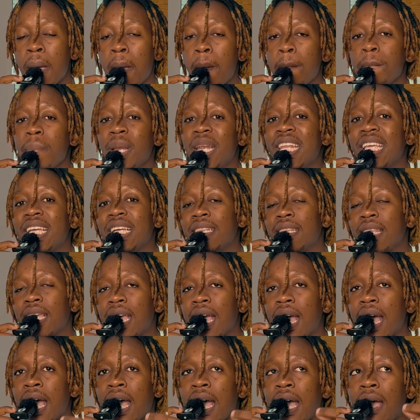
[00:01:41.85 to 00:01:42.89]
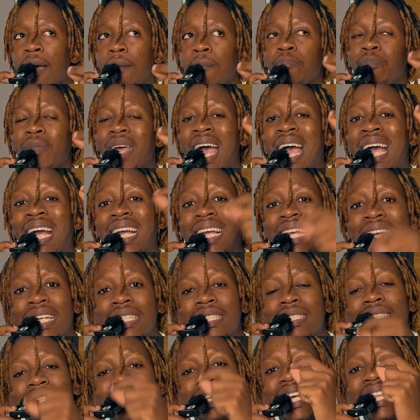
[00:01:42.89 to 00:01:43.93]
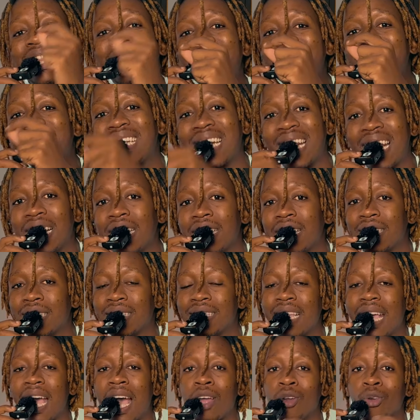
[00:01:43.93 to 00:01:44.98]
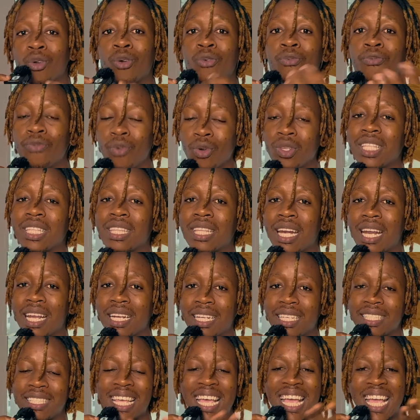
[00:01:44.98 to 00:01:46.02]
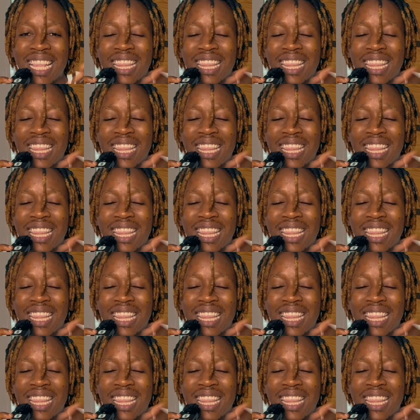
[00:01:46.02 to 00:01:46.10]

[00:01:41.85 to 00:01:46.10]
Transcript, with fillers: meaning they are against the traders. They are not for the traders.